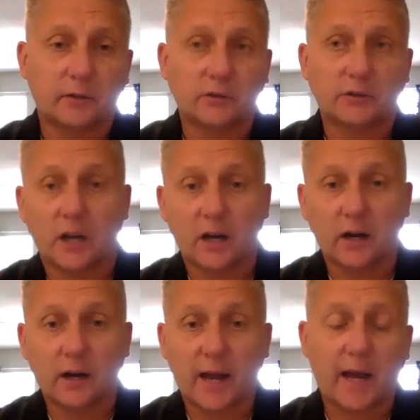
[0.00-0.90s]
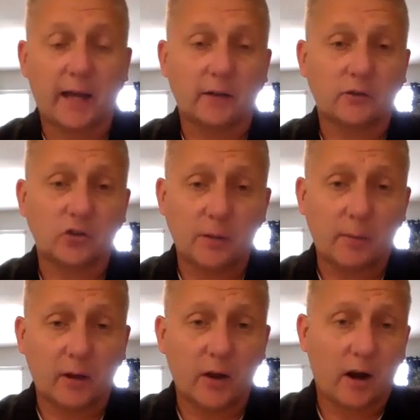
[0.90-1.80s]

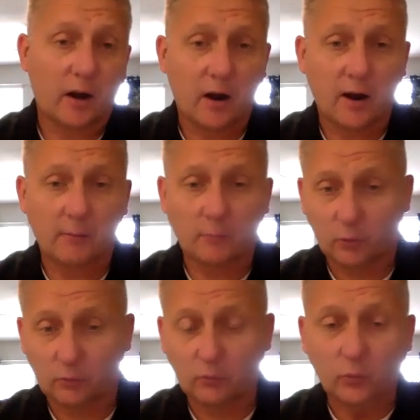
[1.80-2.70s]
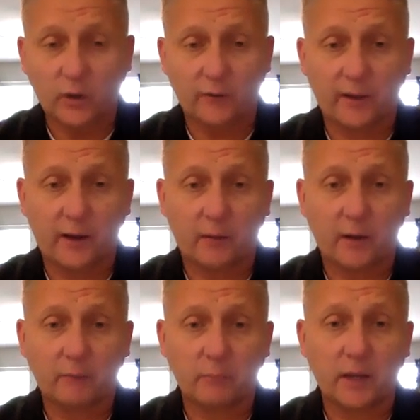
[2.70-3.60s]
Doug@gmail.com or whatever that
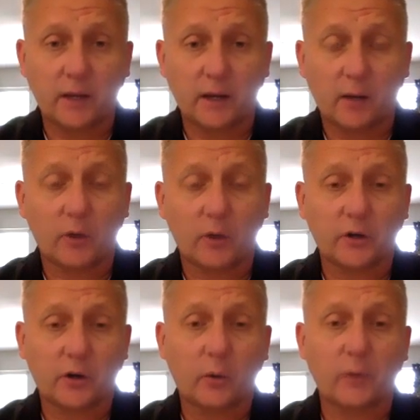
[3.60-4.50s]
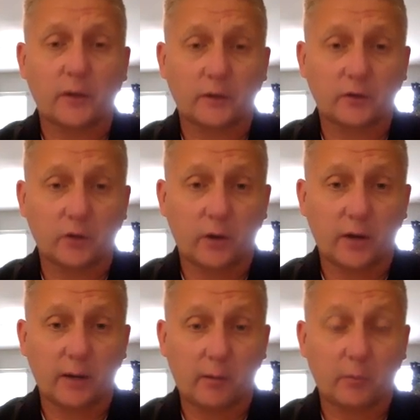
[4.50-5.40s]
might be, I wanted to go with it. So I
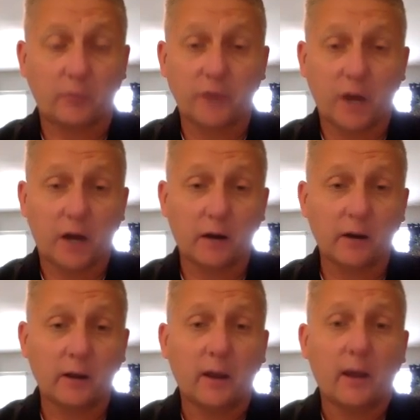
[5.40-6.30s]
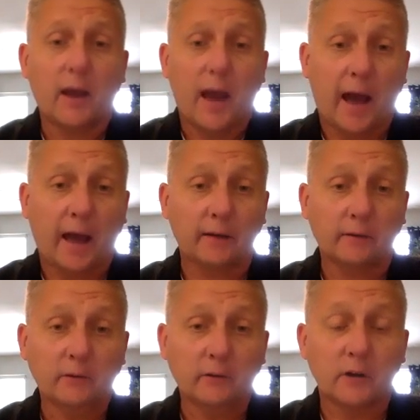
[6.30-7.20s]
came up with
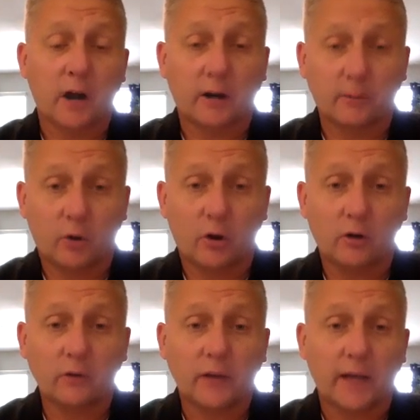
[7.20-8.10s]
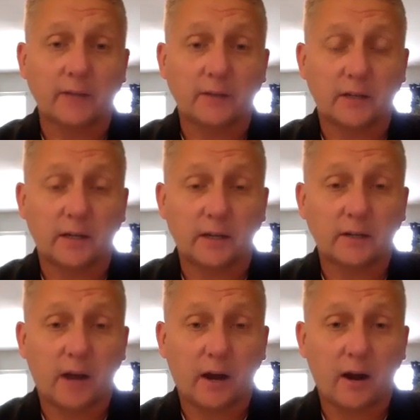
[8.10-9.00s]

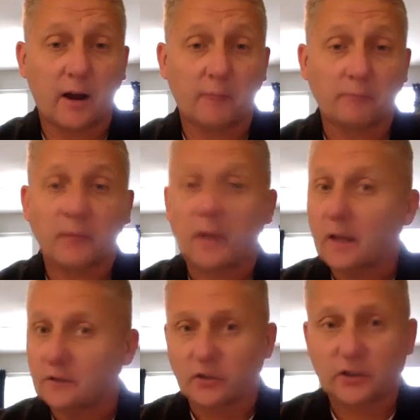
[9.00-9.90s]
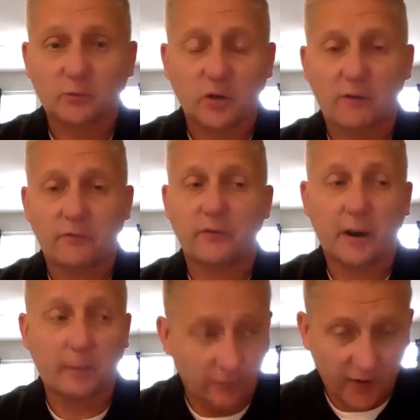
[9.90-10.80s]
Doug@knockerballnc.com. Just comes off
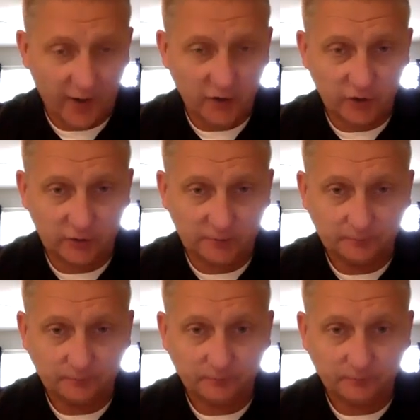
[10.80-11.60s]
very professional.